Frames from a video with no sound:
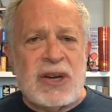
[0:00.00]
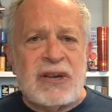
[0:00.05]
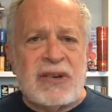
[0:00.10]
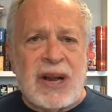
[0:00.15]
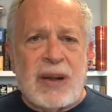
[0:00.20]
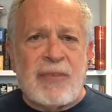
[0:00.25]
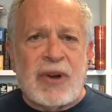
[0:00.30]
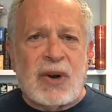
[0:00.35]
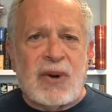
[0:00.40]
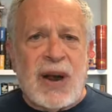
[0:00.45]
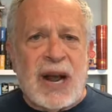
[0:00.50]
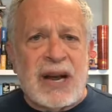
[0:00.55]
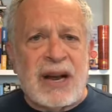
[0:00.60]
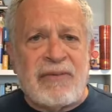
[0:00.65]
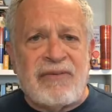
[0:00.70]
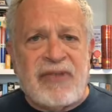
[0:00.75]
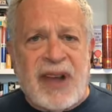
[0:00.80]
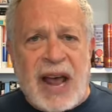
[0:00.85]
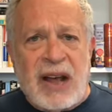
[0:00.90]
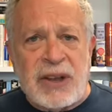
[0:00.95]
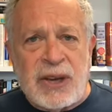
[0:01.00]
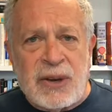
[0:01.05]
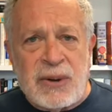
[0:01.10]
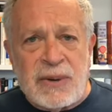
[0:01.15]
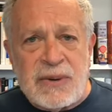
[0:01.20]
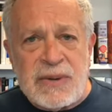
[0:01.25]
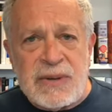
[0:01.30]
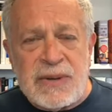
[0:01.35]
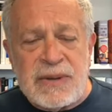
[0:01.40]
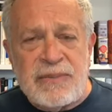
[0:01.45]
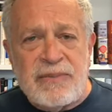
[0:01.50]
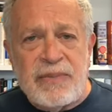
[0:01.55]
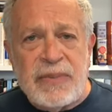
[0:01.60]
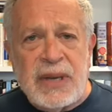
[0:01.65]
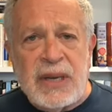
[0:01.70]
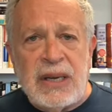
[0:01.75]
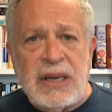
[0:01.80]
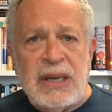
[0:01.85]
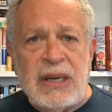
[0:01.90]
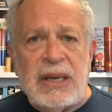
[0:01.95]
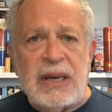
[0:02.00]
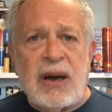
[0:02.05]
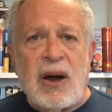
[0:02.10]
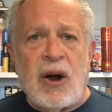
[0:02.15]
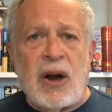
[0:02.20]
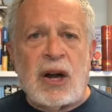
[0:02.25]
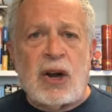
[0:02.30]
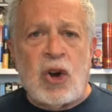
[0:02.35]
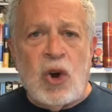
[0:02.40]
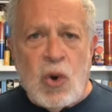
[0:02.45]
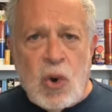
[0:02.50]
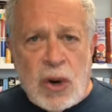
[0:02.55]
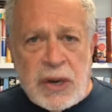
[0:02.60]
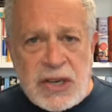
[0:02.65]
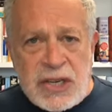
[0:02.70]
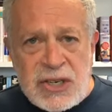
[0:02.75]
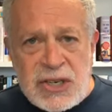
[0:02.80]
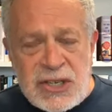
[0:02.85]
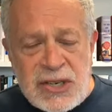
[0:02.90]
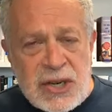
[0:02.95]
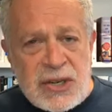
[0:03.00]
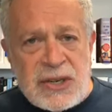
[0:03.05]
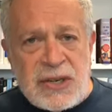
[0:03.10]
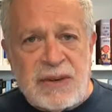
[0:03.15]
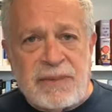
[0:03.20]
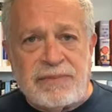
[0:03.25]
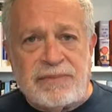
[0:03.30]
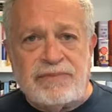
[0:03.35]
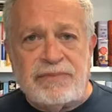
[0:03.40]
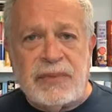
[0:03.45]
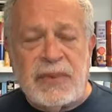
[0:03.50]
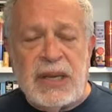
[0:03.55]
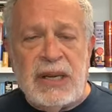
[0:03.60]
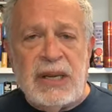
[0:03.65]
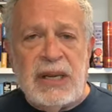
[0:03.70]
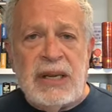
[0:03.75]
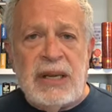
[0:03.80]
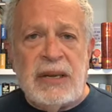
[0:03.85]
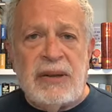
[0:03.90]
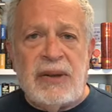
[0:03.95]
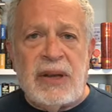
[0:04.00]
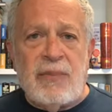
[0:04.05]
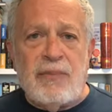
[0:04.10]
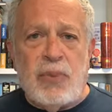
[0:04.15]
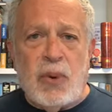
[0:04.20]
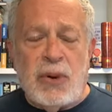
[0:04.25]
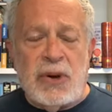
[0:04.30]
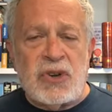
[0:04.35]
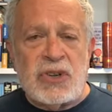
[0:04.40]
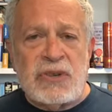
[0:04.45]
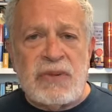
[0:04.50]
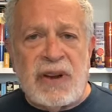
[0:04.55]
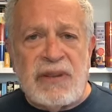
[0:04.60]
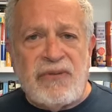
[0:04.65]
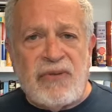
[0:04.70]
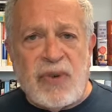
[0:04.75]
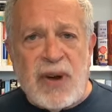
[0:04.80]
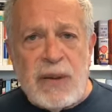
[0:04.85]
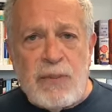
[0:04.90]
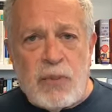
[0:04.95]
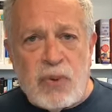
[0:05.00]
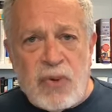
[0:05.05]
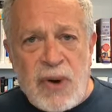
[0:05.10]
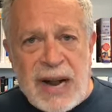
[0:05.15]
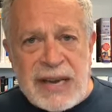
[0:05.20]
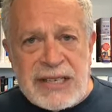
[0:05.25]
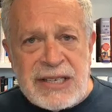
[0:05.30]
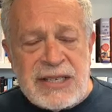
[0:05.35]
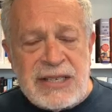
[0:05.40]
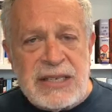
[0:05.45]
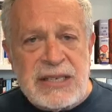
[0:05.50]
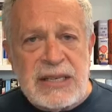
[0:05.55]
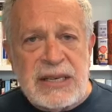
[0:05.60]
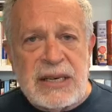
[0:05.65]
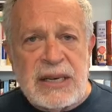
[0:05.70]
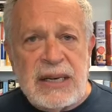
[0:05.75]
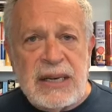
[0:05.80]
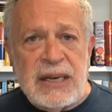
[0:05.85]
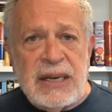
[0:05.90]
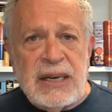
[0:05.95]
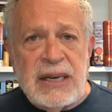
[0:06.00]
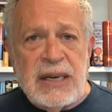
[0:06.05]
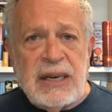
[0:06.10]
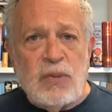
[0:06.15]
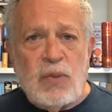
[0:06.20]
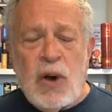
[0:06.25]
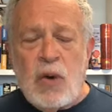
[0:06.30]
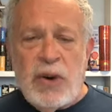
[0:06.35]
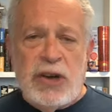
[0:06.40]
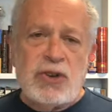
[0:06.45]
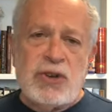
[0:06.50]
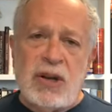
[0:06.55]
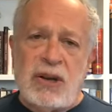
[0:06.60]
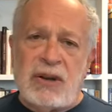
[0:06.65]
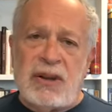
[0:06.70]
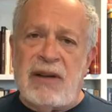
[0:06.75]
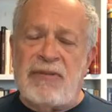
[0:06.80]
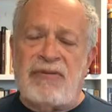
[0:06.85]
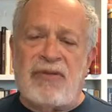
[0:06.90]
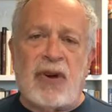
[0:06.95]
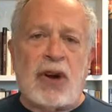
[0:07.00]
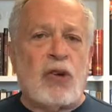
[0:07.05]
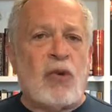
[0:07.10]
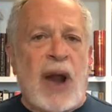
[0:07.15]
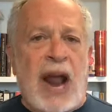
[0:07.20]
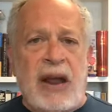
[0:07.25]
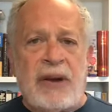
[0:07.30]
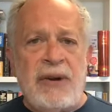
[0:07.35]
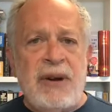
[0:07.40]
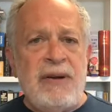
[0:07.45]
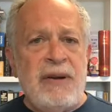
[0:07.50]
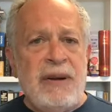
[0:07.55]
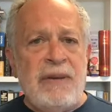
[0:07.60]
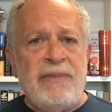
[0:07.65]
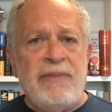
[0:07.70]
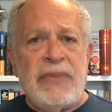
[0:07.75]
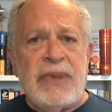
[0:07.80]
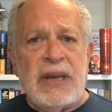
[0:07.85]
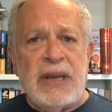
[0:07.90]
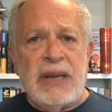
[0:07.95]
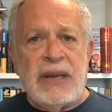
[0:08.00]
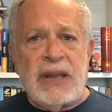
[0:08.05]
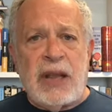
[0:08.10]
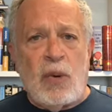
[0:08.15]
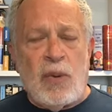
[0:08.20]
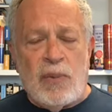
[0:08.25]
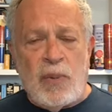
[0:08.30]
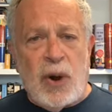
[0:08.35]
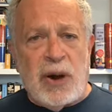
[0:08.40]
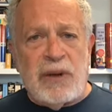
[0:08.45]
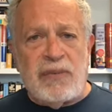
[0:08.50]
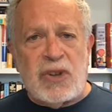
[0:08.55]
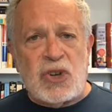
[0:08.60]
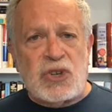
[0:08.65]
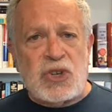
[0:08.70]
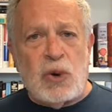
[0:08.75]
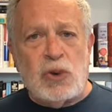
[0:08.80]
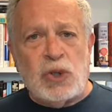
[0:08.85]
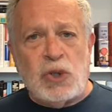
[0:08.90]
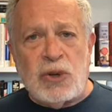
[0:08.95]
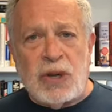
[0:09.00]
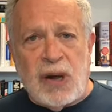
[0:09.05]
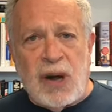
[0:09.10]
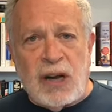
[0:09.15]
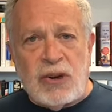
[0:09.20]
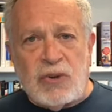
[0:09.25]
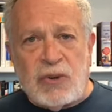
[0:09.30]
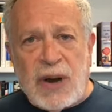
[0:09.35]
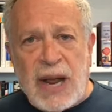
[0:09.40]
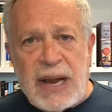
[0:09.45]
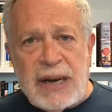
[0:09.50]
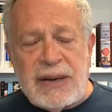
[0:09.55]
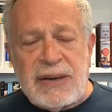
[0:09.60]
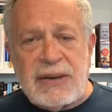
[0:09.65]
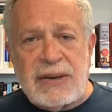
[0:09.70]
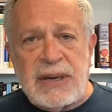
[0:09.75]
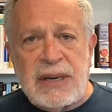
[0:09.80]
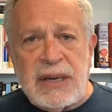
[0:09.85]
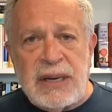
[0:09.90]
democratic values, our court system, the importance of a free press. Well, we took them for granted. They were part of the social contract.